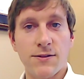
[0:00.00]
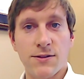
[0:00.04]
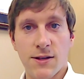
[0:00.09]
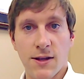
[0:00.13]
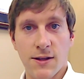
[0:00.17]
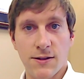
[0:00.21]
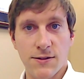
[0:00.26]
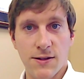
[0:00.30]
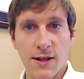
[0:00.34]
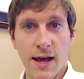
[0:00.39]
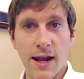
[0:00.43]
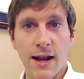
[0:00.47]

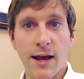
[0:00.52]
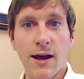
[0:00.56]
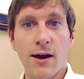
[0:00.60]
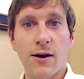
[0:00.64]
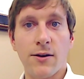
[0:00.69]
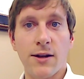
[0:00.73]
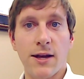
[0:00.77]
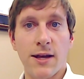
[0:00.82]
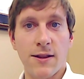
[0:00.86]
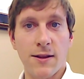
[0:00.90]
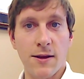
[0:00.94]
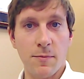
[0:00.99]
sends that out,
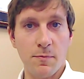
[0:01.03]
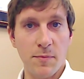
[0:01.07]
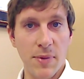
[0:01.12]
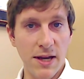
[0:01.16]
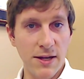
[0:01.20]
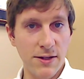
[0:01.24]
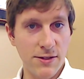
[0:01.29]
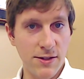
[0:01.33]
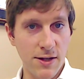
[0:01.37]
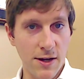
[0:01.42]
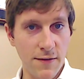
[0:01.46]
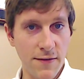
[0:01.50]
and then
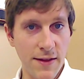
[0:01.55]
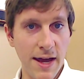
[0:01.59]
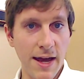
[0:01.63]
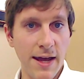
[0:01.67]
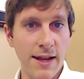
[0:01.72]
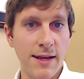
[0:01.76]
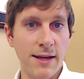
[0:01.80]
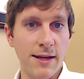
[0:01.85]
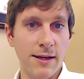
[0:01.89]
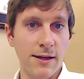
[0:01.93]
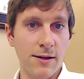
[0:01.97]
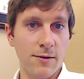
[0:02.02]
based on that,
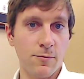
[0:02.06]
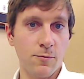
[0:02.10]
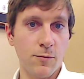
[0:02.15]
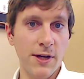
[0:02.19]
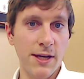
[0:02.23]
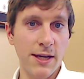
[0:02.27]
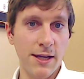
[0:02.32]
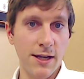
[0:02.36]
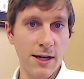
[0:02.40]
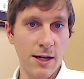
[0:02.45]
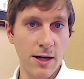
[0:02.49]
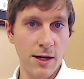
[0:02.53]
we
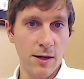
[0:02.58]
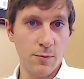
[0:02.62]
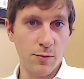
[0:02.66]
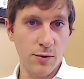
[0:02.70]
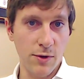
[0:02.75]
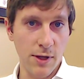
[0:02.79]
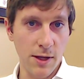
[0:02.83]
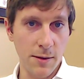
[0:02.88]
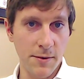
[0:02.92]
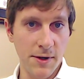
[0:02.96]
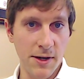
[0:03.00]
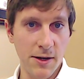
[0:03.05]
can get a
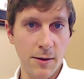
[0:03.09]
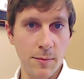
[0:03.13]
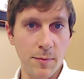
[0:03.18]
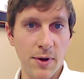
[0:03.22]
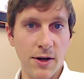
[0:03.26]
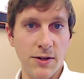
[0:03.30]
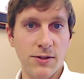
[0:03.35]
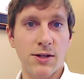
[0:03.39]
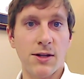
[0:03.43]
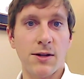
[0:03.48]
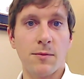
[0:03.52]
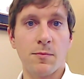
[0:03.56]
preliminary
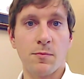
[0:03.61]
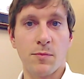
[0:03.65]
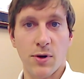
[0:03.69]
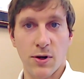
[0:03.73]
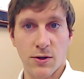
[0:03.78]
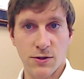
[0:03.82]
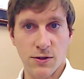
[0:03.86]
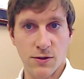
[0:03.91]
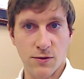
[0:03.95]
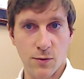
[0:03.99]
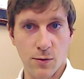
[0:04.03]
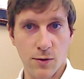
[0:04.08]
budget and
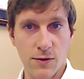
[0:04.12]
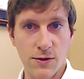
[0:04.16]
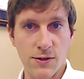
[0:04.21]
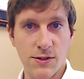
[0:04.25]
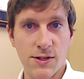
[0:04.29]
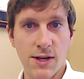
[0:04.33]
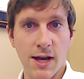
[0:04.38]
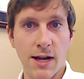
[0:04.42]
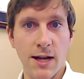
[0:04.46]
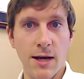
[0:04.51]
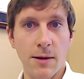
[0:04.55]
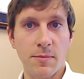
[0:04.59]
purchase order
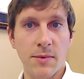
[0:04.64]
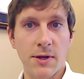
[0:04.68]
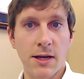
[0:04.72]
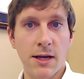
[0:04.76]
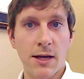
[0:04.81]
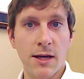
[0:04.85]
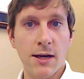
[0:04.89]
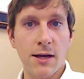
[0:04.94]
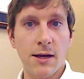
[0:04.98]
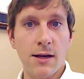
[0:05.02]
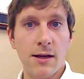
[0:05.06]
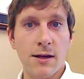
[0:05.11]
set up.
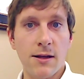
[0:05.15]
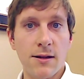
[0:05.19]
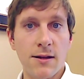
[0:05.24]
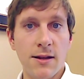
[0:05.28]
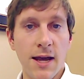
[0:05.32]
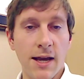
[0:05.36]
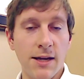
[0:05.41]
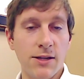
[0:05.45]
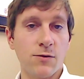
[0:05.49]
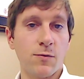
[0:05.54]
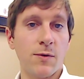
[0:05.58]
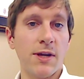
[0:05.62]

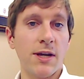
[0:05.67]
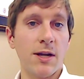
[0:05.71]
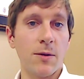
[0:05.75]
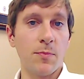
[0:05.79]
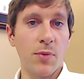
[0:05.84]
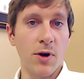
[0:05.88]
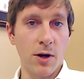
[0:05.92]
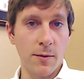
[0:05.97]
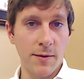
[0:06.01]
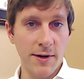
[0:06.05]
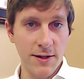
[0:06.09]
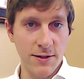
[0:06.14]
Next, we get a
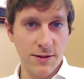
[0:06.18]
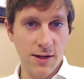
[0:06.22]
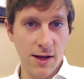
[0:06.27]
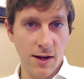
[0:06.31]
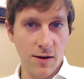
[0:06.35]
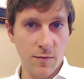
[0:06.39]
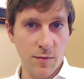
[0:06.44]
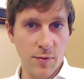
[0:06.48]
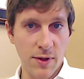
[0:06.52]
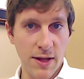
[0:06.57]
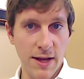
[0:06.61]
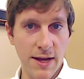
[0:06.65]
permanent set
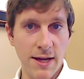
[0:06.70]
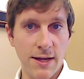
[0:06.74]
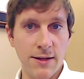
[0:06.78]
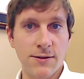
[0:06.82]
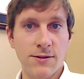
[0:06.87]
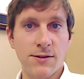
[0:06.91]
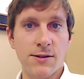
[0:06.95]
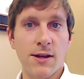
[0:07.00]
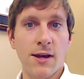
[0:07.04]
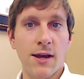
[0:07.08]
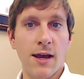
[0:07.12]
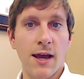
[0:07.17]
of
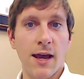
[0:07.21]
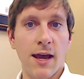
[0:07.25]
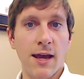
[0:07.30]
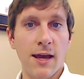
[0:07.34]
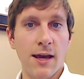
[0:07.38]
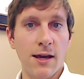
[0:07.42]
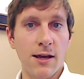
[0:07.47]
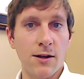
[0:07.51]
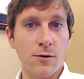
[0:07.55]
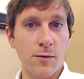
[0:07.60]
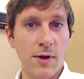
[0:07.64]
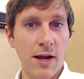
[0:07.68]
plans,
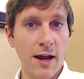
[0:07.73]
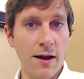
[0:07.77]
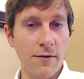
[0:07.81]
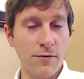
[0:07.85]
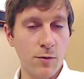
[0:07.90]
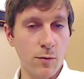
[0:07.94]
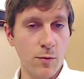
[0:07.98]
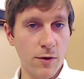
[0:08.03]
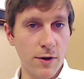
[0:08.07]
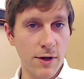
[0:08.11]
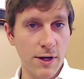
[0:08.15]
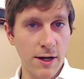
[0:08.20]
and we have to
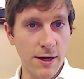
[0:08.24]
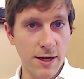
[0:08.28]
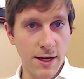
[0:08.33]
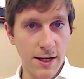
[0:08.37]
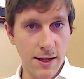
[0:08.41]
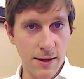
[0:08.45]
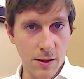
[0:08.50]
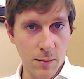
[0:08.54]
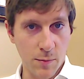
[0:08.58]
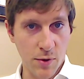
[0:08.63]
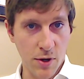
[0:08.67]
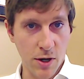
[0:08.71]
work on
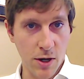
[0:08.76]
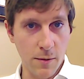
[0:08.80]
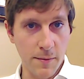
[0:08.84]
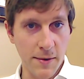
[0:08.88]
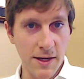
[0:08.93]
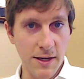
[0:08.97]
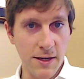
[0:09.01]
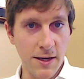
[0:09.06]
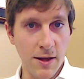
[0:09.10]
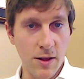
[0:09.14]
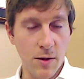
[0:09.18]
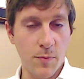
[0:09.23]
getting the
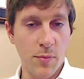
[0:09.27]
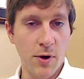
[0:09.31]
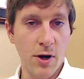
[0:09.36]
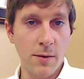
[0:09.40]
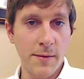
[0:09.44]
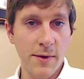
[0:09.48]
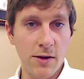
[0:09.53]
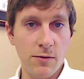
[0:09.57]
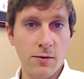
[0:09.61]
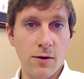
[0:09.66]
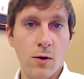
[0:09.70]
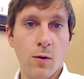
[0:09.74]
permit. Now, the
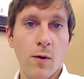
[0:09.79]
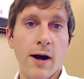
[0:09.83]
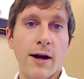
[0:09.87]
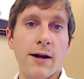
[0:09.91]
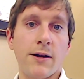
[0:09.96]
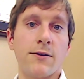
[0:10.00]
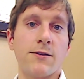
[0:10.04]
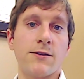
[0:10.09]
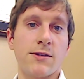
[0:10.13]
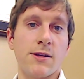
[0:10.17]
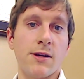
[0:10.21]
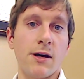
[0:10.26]
permit
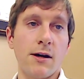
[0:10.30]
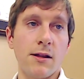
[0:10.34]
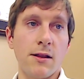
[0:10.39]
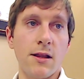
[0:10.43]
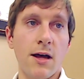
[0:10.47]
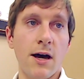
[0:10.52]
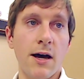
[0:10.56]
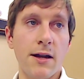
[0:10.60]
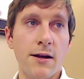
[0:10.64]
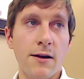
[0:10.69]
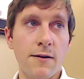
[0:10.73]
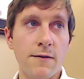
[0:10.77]
requires a
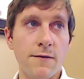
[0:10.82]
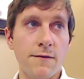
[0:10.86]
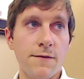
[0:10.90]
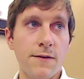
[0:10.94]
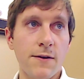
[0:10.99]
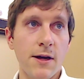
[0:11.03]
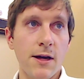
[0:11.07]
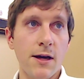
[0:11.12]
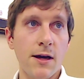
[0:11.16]
lot of